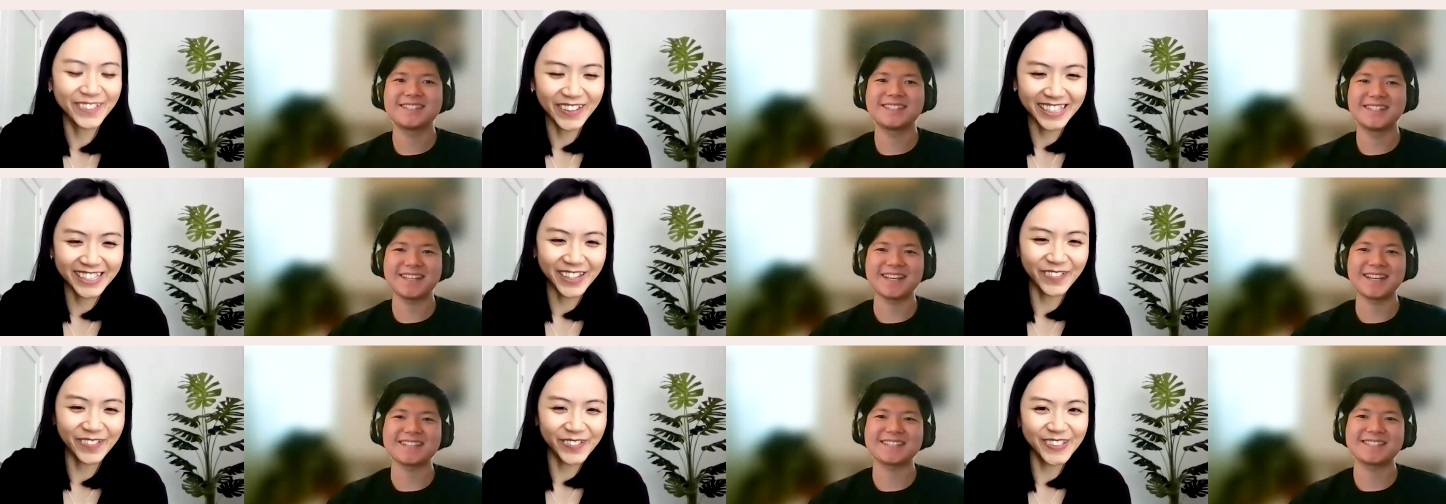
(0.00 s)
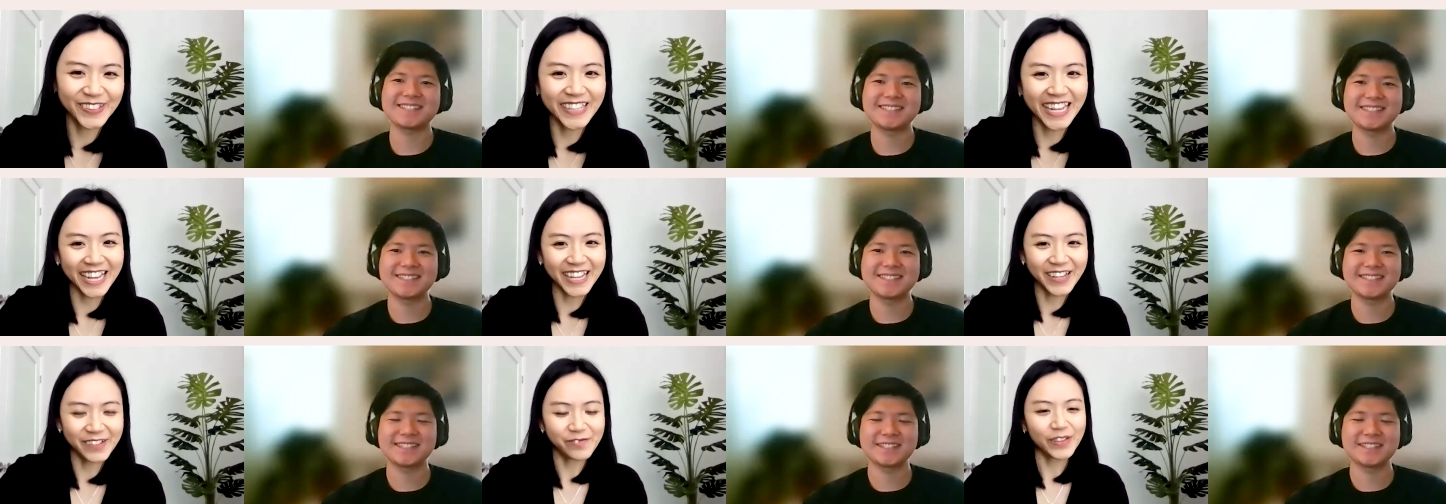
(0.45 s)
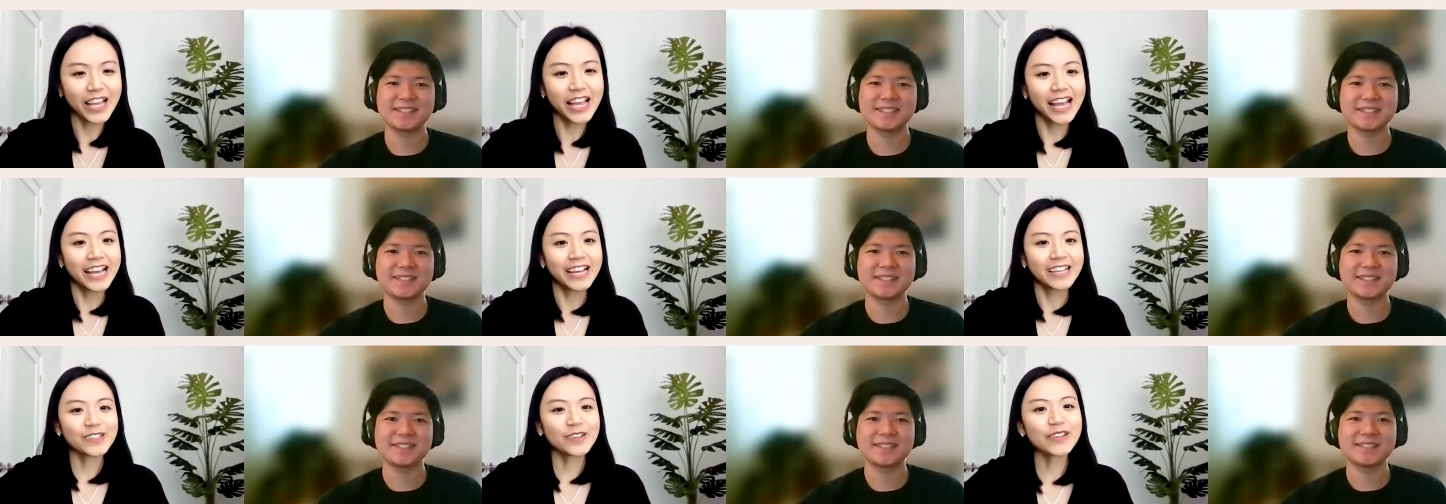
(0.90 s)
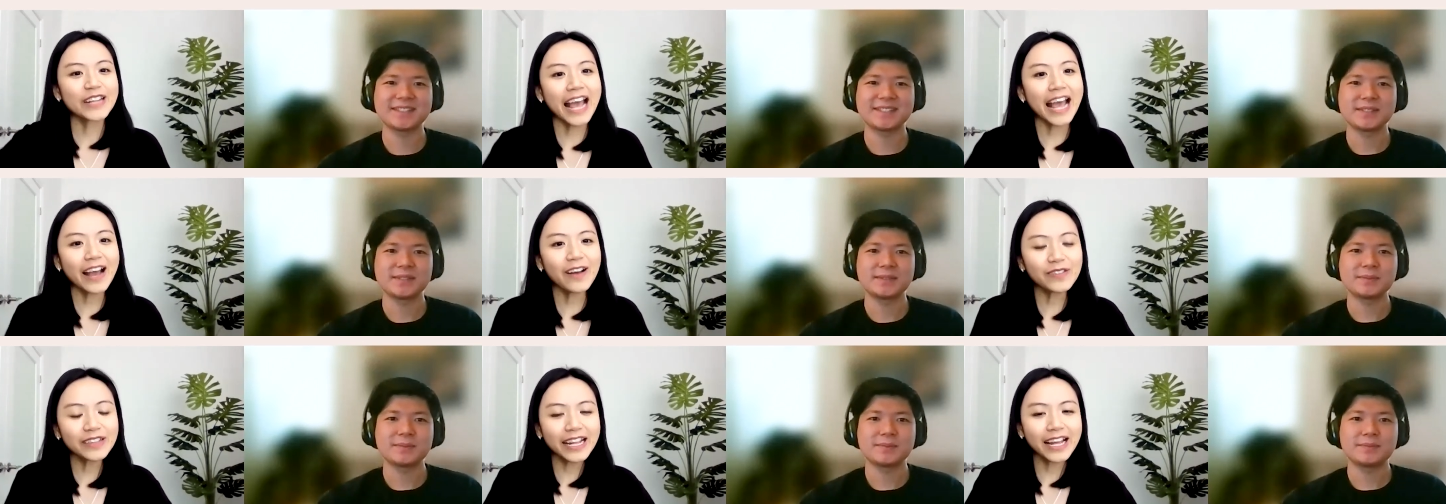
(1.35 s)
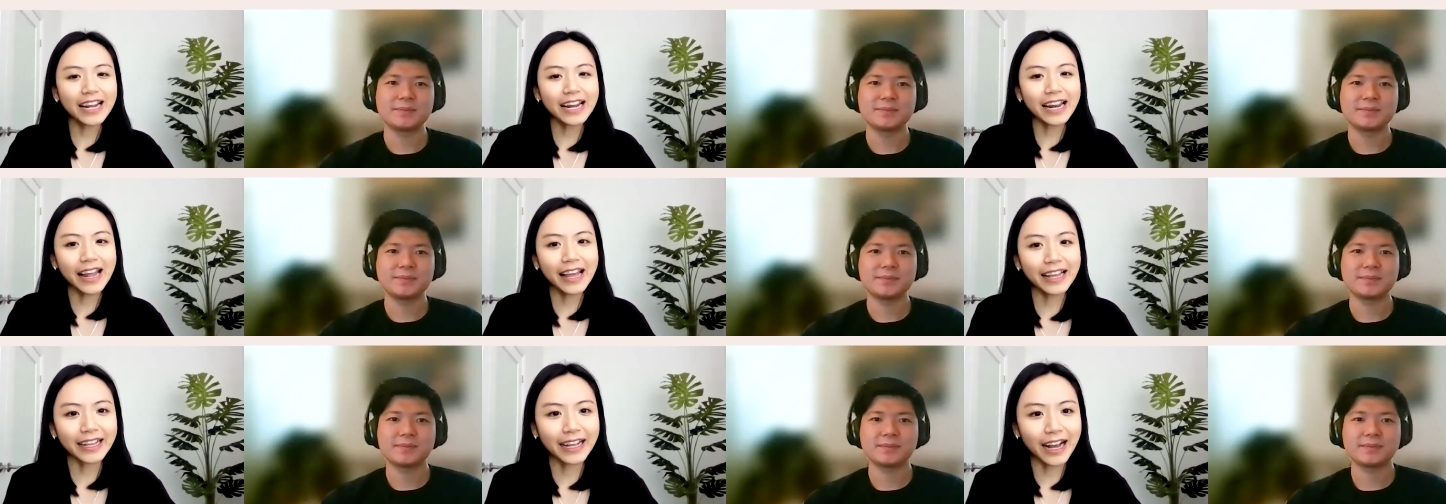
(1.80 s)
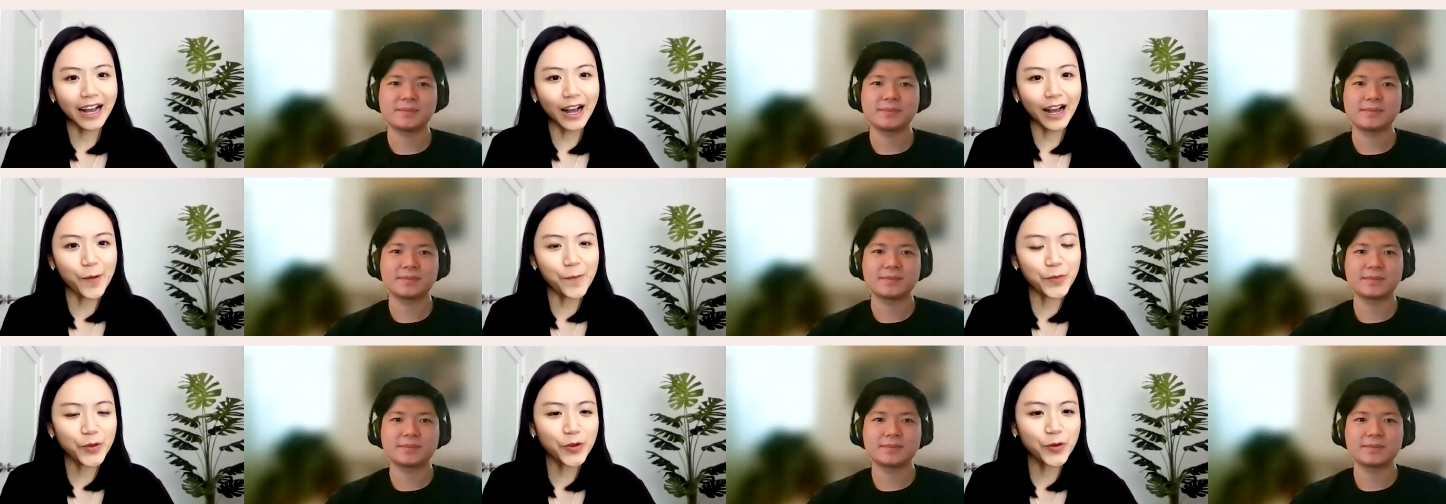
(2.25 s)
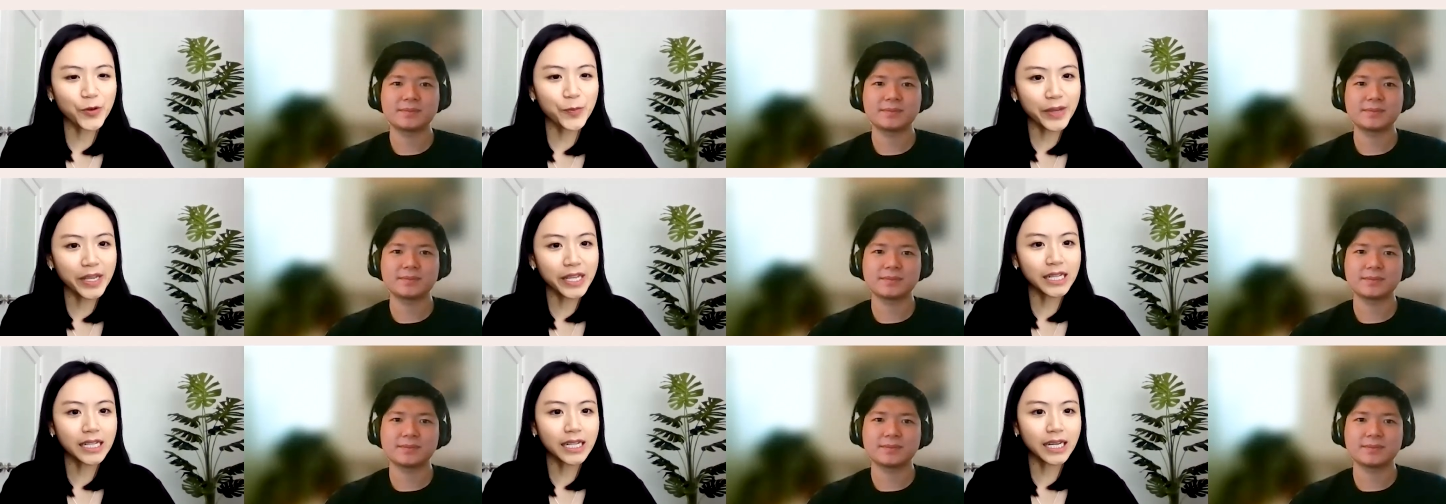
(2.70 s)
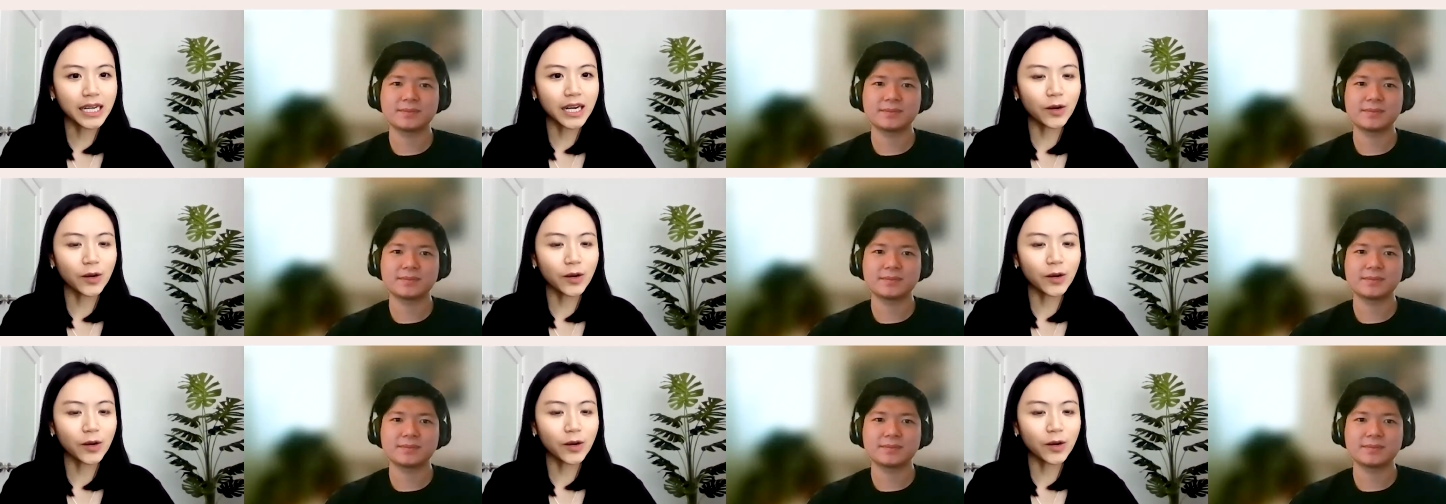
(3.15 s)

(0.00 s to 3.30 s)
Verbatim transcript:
Speaker 1: yeah. up So now that like um, you've been uh,